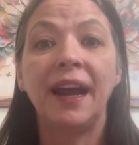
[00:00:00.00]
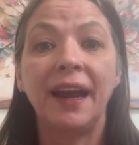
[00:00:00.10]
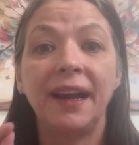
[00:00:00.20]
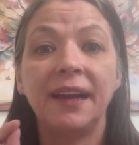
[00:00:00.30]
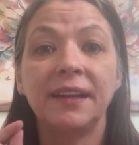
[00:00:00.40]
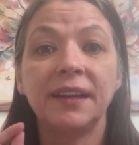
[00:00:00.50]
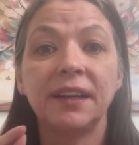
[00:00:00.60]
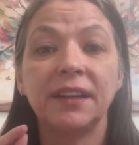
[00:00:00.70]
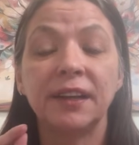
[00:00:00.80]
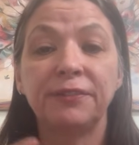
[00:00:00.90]
And
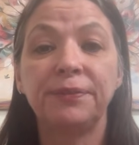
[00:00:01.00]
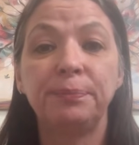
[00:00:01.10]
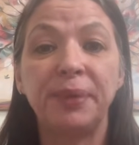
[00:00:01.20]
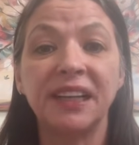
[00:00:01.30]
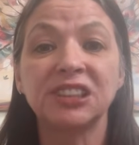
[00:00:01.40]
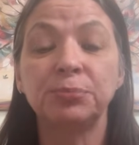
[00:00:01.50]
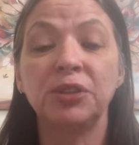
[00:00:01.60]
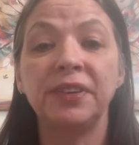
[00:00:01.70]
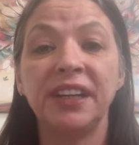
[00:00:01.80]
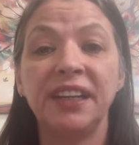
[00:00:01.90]
the best
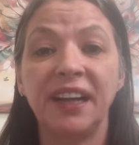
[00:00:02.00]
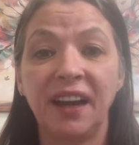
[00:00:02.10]
movie he